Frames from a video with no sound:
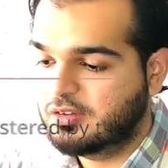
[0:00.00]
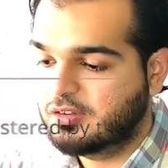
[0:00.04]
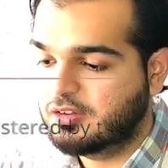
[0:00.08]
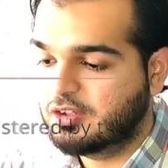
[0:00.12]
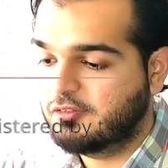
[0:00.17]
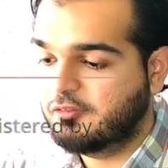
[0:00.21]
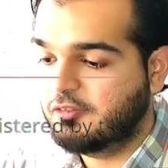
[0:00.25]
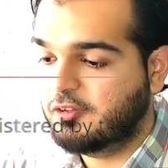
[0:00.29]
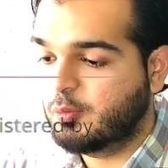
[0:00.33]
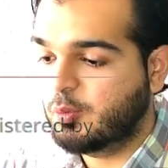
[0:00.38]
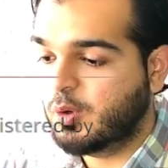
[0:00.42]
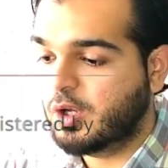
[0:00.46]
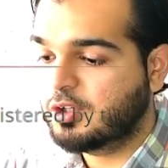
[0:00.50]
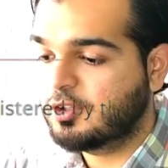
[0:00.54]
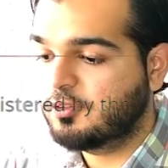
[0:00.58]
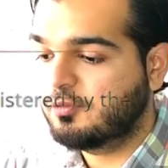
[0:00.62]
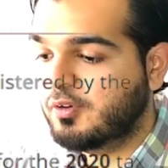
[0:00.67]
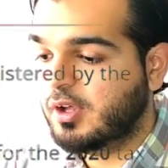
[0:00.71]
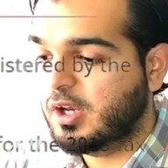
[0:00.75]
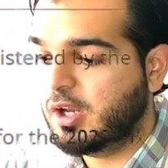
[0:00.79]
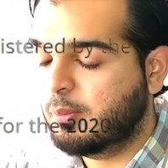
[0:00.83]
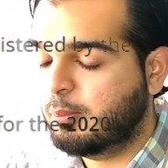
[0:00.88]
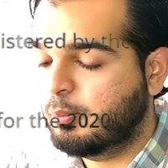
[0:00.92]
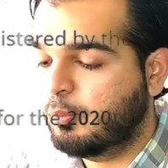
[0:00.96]
So if you want to
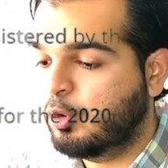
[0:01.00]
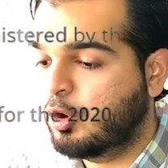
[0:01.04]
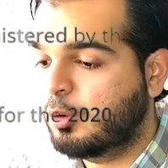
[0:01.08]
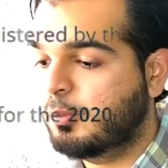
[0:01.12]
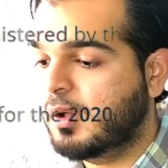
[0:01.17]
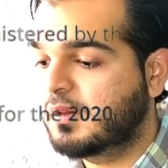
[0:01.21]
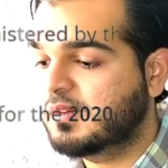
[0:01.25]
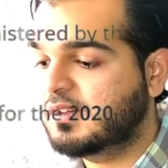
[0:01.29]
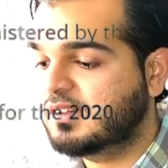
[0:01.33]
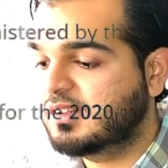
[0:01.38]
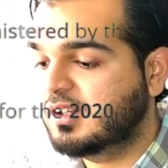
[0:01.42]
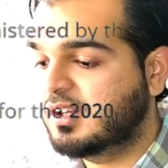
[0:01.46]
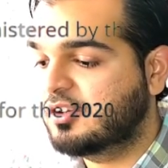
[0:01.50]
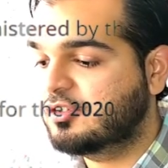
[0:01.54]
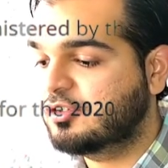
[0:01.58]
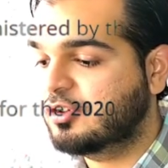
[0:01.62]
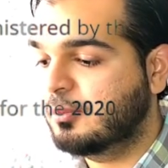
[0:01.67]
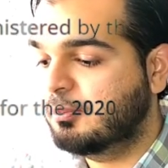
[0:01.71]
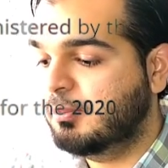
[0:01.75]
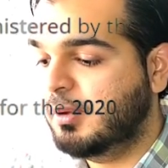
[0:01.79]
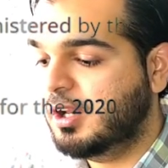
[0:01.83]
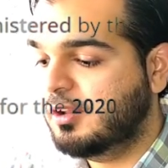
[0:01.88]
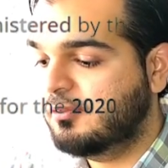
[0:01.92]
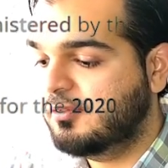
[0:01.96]
find out more about these
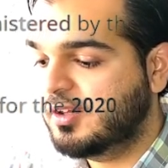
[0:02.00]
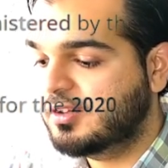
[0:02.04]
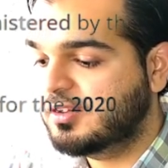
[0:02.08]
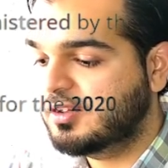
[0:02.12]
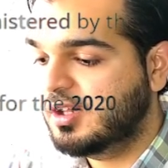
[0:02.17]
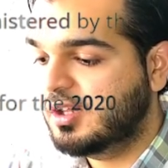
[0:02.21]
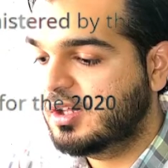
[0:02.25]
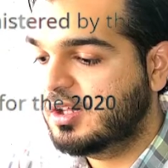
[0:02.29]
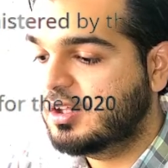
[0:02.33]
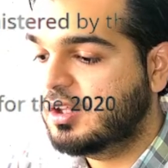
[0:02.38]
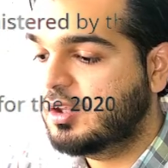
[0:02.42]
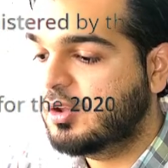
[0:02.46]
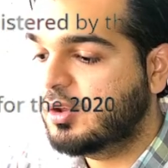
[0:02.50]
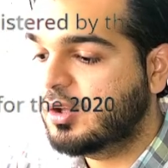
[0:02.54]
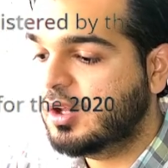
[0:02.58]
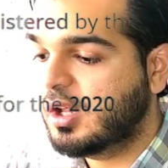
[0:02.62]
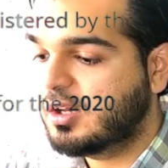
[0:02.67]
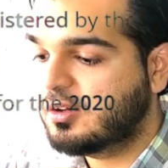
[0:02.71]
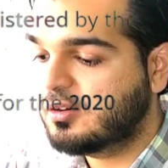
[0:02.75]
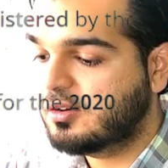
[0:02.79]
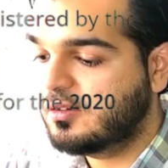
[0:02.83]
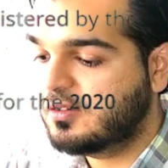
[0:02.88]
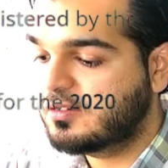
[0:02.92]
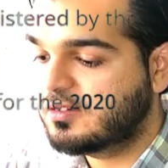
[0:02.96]
additional benefits, you can
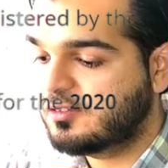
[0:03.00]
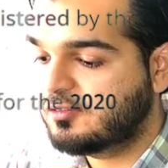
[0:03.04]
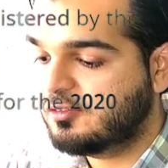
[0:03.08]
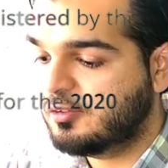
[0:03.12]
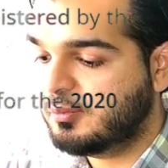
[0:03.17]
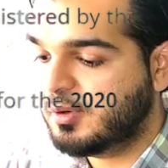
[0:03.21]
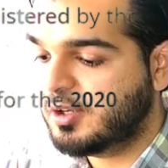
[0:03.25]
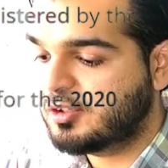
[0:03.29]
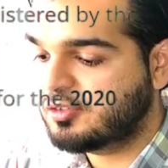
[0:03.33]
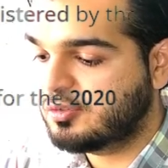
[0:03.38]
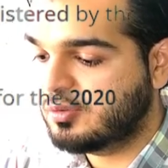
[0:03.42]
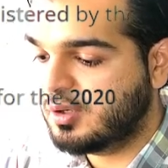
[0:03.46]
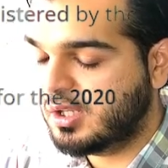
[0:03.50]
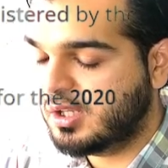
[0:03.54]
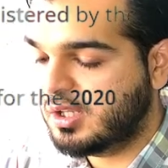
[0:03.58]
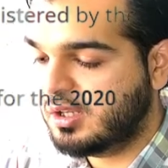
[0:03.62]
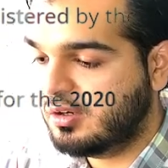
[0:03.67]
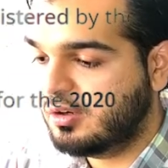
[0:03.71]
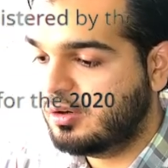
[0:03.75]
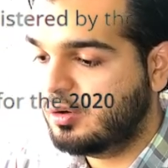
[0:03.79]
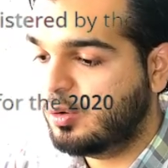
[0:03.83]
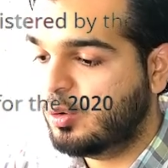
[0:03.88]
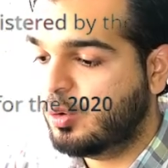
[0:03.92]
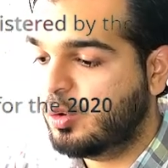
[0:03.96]
enter this information right
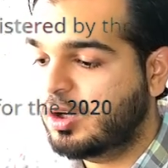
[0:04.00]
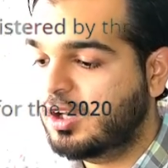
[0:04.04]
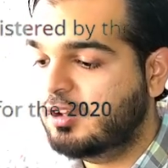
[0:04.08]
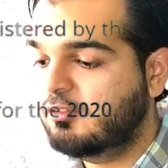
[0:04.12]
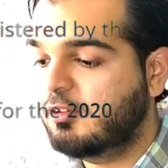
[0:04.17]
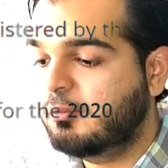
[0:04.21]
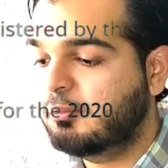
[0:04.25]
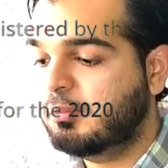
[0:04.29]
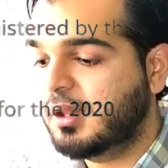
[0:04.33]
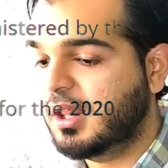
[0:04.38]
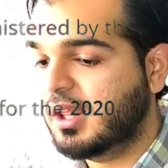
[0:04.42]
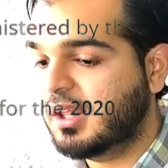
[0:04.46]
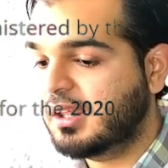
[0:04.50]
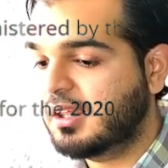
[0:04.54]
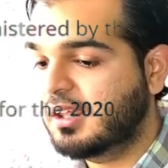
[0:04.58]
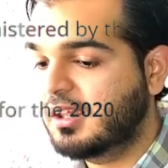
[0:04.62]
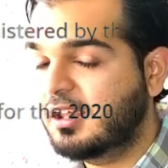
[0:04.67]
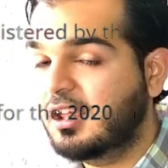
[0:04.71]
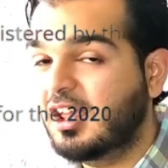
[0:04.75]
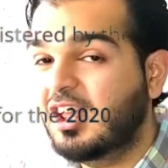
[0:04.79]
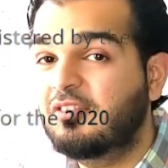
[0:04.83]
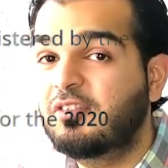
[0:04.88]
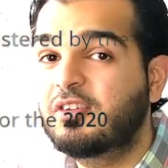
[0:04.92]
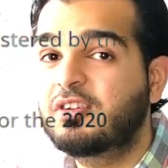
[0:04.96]
here or leave it blank
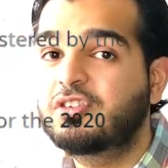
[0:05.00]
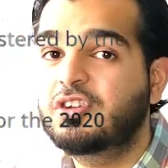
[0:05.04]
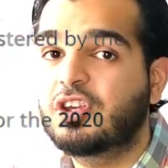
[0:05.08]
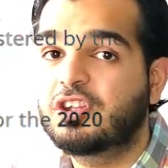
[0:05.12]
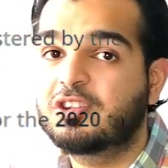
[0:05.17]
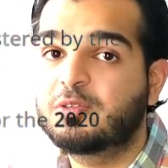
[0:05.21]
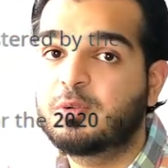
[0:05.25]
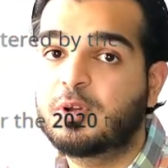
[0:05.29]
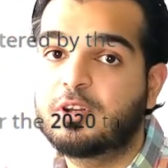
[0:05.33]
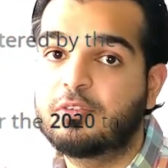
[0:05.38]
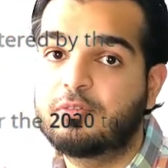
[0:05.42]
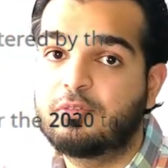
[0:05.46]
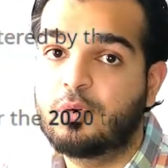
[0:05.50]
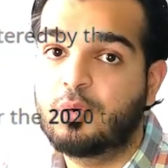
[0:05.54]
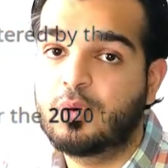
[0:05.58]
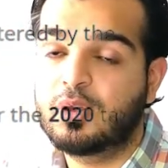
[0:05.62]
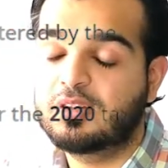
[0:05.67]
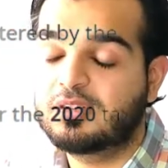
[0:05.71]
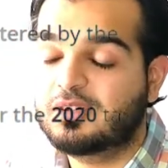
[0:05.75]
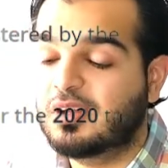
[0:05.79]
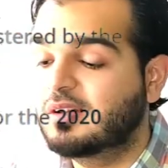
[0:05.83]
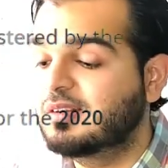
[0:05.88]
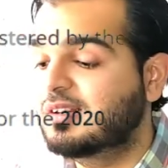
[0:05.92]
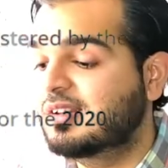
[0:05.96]
if you just want to
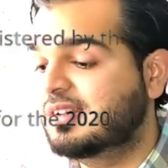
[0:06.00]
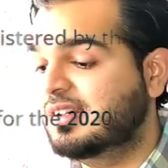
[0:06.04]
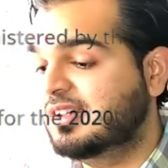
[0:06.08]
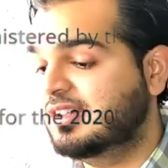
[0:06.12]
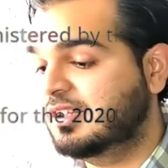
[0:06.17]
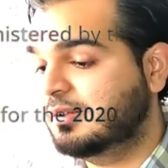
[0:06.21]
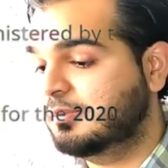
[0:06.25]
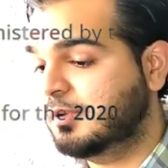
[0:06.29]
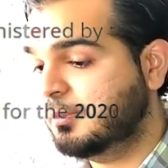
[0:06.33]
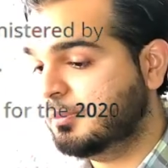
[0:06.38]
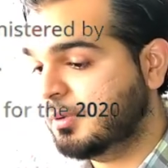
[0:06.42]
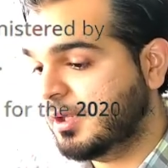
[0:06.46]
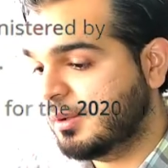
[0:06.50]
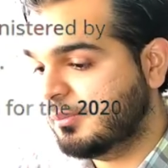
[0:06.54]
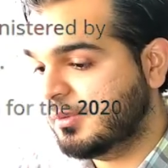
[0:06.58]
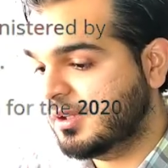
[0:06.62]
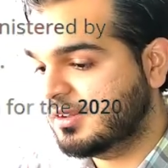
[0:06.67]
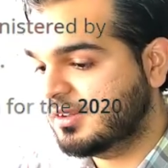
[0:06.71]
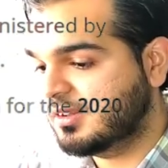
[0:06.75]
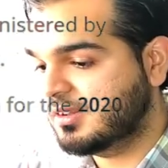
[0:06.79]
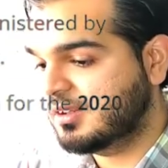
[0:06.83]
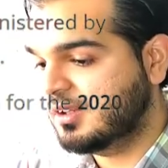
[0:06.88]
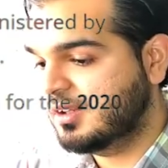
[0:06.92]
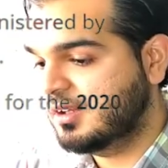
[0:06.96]
focus on the CCB
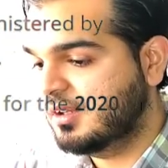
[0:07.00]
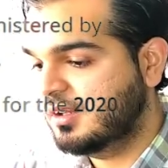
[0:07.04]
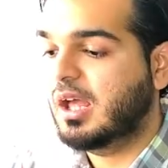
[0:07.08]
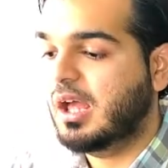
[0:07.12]
payments.